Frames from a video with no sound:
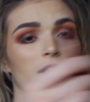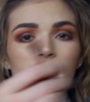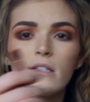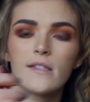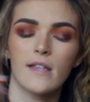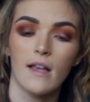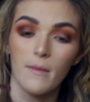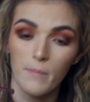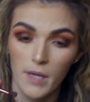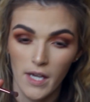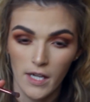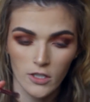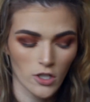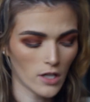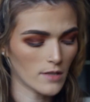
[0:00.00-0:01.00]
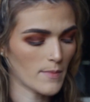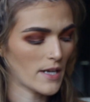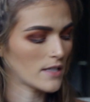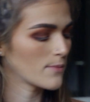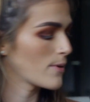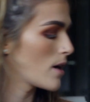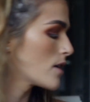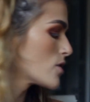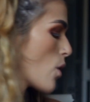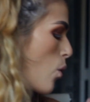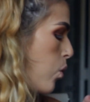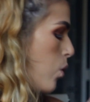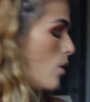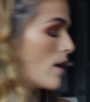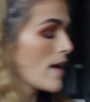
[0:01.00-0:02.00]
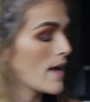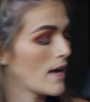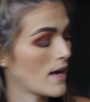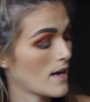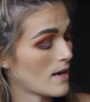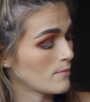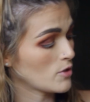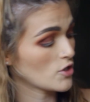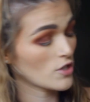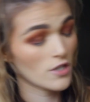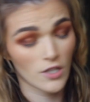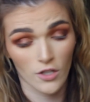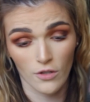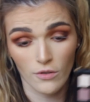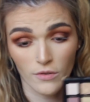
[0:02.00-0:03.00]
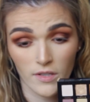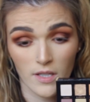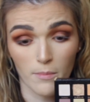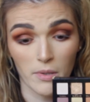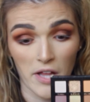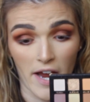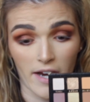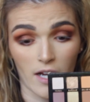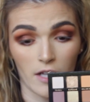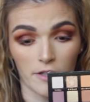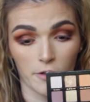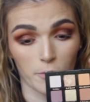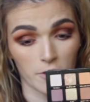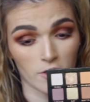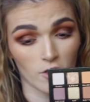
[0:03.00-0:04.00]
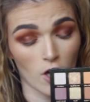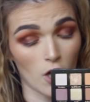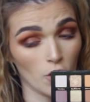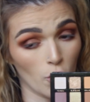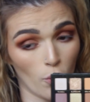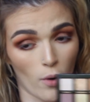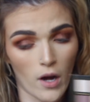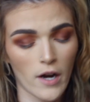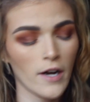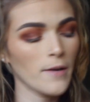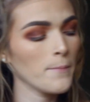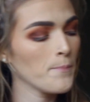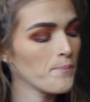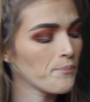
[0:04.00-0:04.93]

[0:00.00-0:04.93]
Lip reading: that same BH Cosmetics brush, and I'm just going to use the black color, which is called Noir,